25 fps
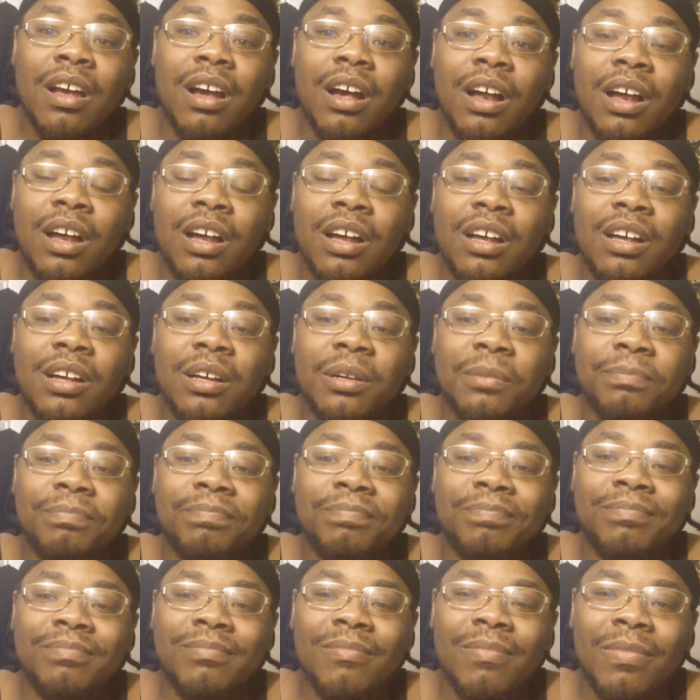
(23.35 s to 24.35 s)

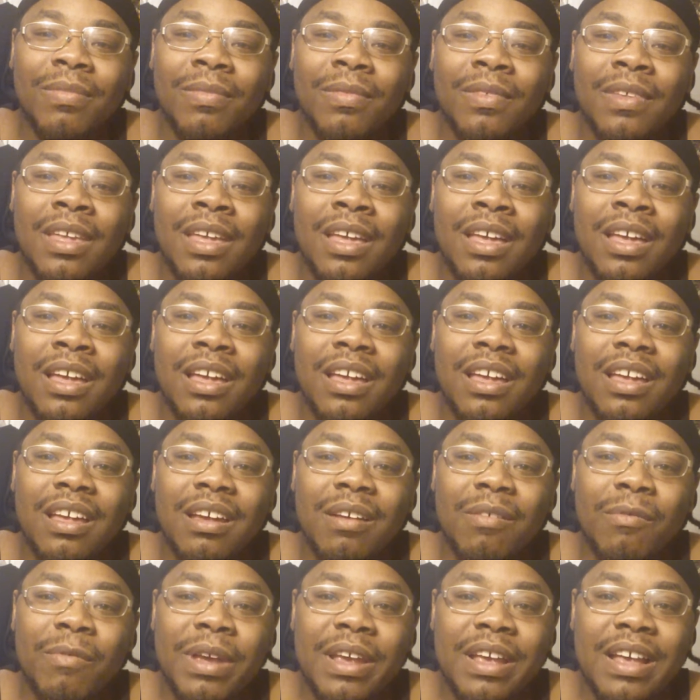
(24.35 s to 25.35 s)
Um
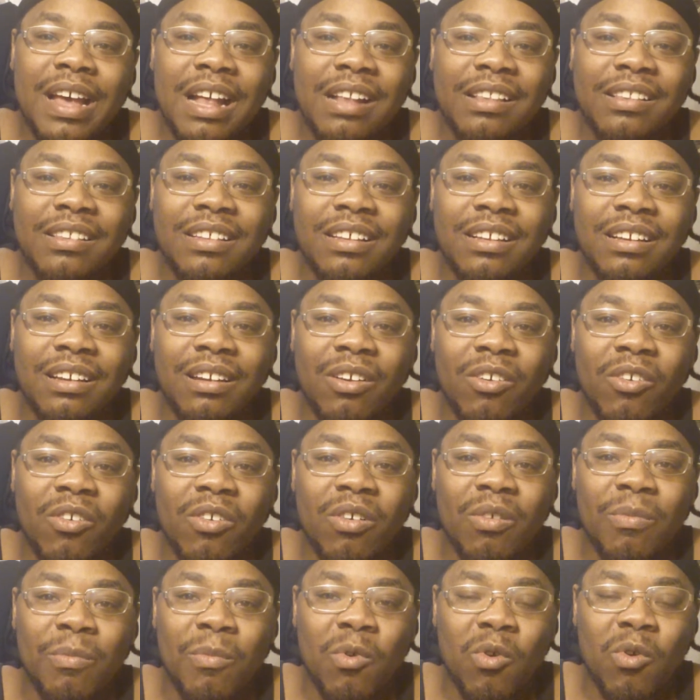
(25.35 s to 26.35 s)
we got to
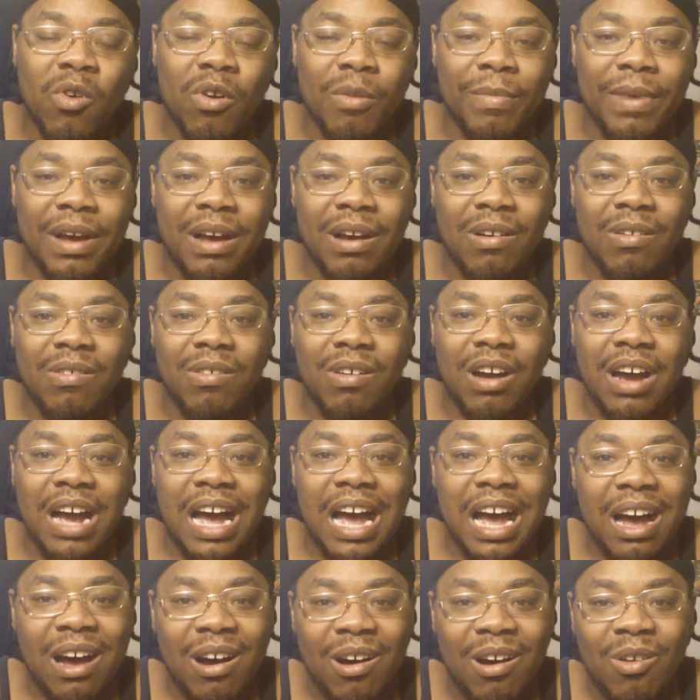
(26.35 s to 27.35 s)
learn more about
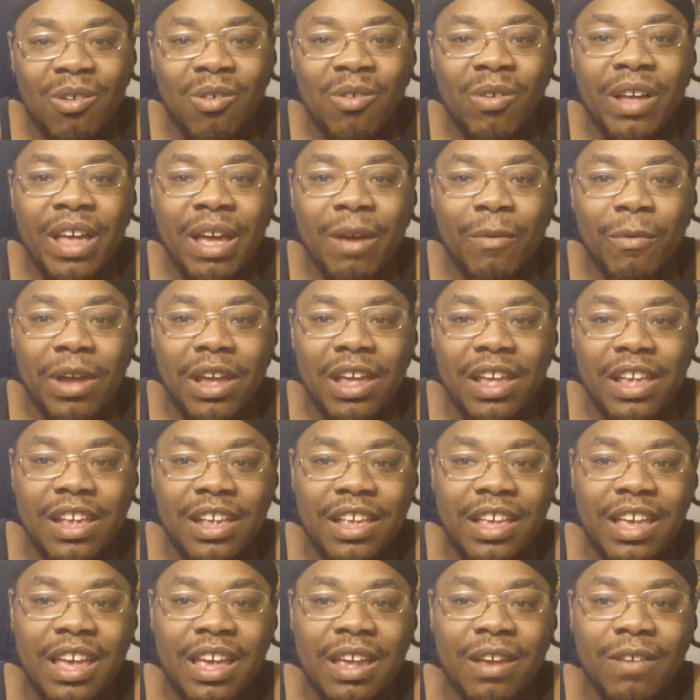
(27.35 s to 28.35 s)
Owl and where
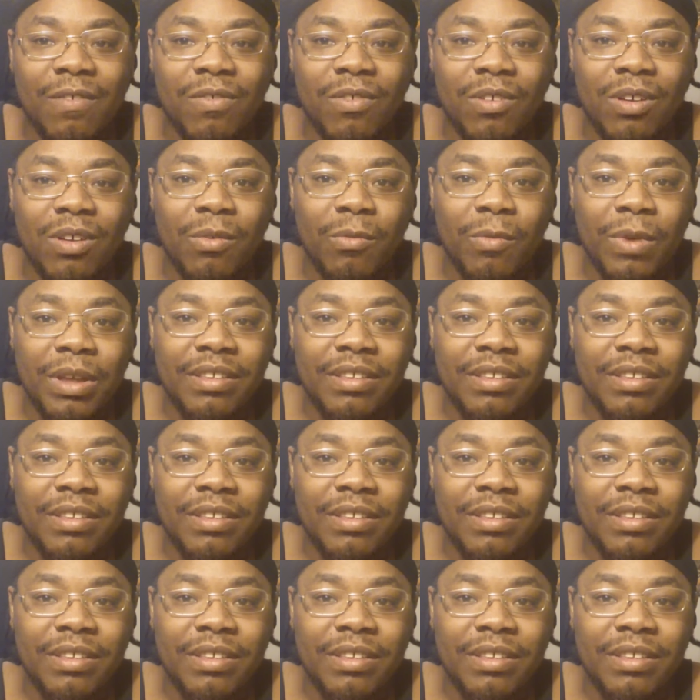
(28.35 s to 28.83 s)
he came from,